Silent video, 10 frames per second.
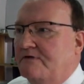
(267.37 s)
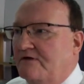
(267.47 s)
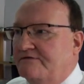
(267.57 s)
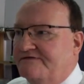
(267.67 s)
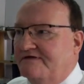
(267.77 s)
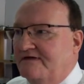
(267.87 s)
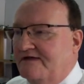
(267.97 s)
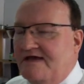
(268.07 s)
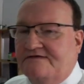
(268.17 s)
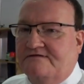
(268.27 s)
until
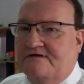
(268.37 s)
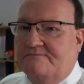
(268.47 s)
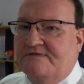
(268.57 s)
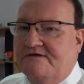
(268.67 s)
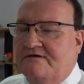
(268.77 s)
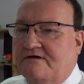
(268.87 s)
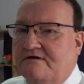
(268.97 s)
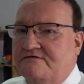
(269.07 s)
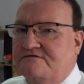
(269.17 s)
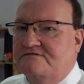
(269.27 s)
later,
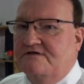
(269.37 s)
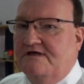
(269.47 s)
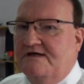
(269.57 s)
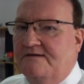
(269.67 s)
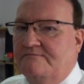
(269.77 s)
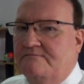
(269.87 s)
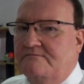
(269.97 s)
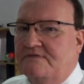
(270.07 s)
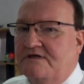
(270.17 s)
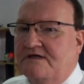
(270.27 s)
because
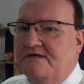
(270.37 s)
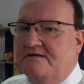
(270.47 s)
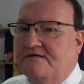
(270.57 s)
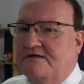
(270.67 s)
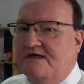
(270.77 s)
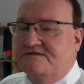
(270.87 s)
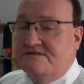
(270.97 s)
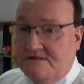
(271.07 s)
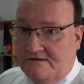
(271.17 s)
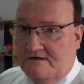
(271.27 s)
in next
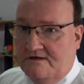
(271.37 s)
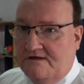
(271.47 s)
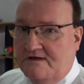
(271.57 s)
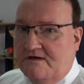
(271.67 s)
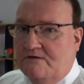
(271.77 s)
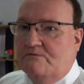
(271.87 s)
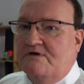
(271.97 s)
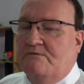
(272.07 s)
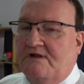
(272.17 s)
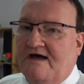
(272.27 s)
year
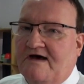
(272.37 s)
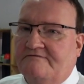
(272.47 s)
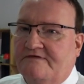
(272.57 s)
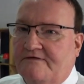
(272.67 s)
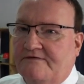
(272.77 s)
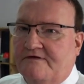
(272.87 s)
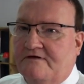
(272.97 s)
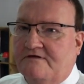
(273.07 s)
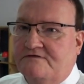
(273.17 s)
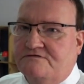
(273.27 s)
we will have
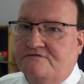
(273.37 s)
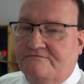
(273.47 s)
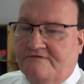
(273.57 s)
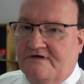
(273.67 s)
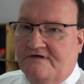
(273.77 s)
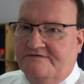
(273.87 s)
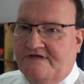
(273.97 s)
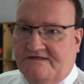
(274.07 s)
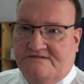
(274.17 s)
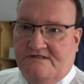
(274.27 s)
another Suva
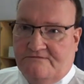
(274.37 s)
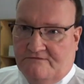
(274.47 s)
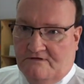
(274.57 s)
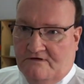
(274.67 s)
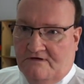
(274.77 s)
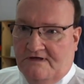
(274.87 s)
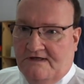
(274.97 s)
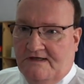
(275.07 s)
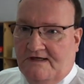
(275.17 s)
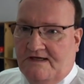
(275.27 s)
taxi draw,
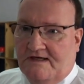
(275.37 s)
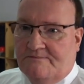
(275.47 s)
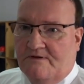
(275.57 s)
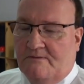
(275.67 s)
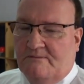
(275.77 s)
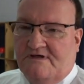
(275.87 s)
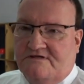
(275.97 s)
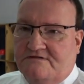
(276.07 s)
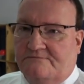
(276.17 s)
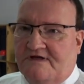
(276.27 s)

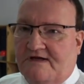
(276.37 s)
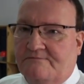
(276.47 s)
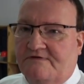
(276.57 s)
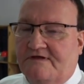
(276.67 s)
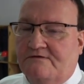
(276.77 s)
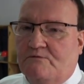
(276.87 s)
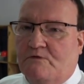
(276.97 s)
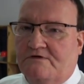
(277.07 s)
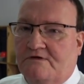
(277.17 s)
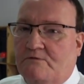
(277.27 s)
probably sometime within
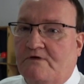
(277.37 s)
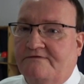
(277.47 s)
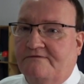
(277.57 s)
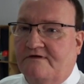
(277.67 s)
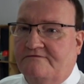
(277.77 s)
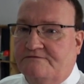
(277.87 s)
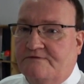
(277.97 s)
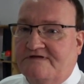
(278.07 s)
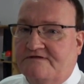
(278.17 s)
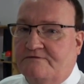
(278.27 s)
quarter one of
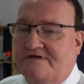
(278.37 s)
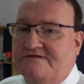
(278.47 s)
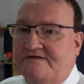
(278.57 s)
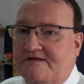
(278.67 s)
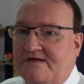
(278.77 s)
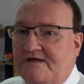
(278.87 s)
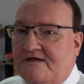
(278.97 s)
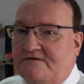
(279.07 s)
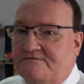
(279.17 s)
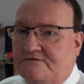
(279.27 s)
2020.
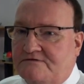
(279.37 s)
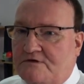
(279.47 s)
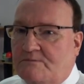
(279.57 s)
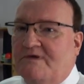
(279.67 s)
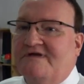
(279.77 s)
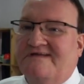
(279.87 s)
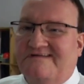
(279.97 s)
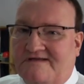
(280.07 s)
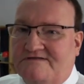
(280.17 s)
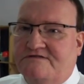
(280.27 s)
So there's no point
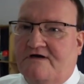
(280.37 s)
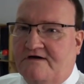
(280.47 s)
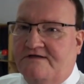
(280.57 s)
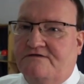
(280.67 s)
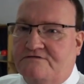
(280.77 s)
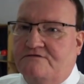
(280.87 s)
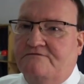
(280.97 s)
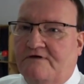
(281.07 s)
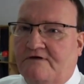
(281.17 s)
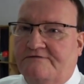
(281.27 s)
in starting
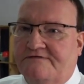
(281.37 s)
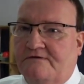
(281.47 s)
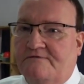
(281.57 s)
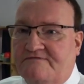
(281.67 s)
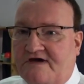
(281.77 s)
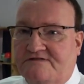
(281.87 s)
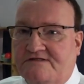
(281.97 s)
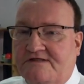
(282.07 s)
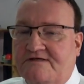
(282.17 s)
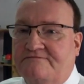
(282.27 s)
Suva until we've
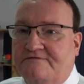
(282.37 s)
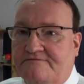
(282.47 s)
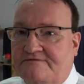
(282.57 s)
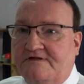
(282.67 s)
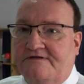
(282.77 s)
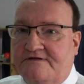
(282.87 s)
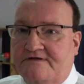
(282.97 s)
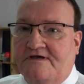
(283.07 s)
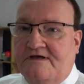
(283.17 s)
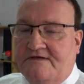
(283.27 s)
actually fulfilled
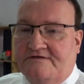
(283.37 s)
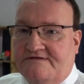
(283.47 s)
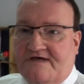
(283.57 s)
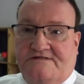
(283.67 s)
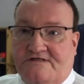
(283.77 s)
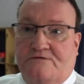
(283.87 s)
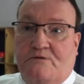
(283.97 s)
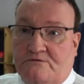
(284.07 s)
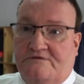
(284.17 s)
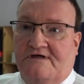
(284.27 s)
the taxi
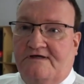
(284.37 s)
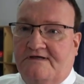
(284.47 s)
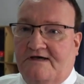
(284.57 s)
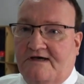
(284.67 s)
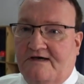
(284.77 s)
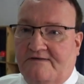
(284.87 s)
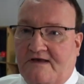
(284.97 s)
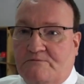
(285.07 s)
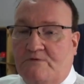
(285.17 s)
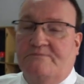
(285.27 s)
quota, and
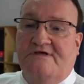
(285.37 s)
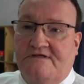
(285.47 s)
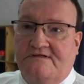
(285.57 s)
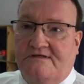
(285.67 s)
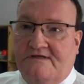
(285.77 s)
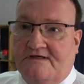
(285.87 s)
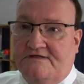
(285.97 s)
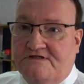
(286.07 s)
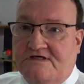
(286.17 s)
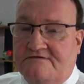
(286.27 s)
that won't be
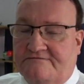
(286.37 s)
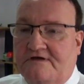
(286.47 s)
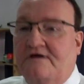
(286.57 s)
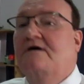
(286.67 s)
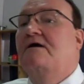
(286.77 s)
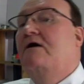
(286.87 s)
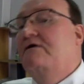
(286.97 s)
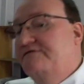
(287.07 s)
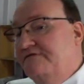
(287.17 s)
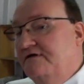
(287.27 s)
achieved
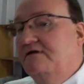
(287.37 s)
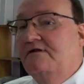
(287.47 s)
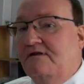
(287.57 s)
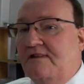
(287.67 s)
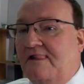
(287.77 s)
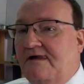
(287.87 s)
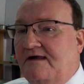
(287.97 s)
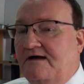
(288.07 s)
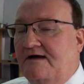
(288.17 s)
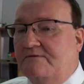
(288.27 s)
until
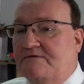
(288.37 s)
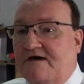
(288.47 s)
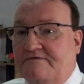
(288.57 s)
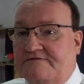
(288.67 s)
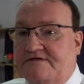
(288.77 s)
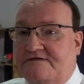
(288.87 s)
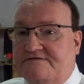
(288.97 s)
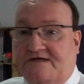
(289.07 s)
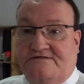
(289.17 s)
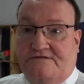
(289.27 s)
we have the
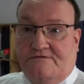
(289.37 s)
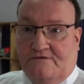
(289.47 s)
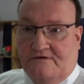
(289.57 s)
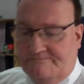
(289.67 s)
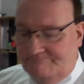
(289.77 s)
taxi draw.